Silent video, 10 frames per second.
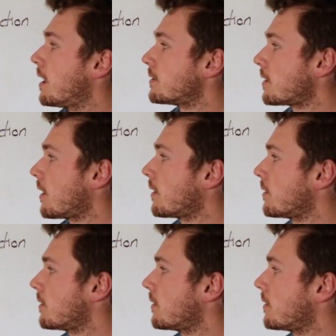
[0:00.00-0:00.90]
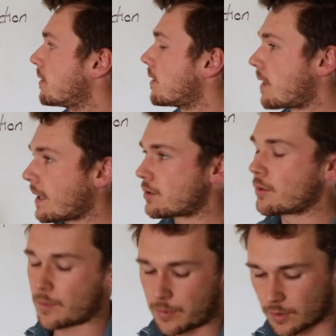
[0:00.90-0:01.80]
So that's
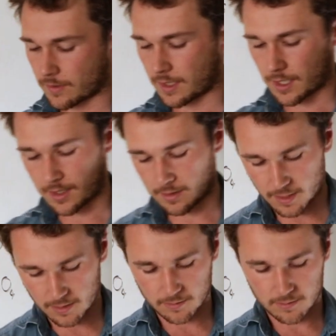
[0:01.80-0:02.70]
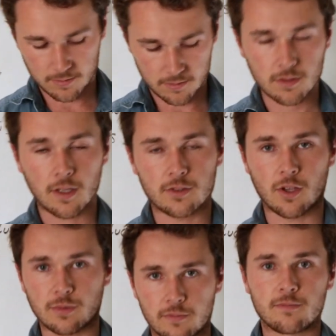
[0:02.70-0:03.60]
super important in
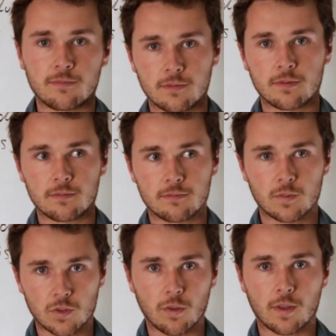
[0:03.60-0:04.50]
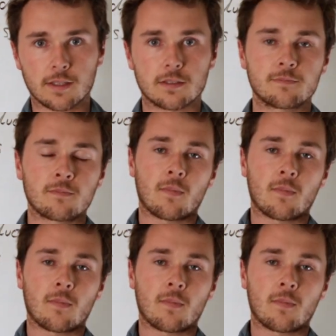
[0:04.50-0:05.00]
terms of two things.